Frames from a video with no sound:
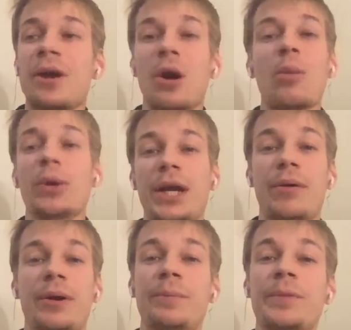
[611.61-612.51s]
or
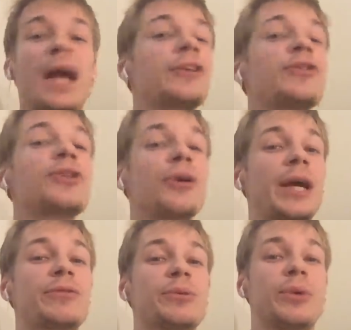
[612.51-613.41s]
whatever, and you don't
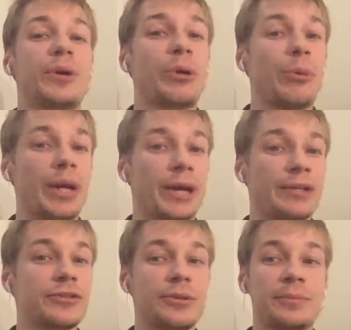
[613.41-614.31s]
have to work on
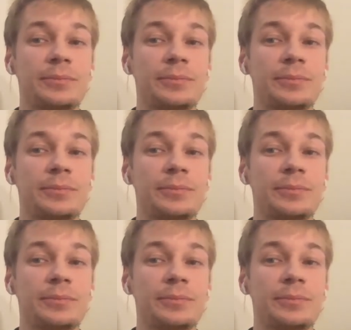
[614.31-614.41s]
weekends.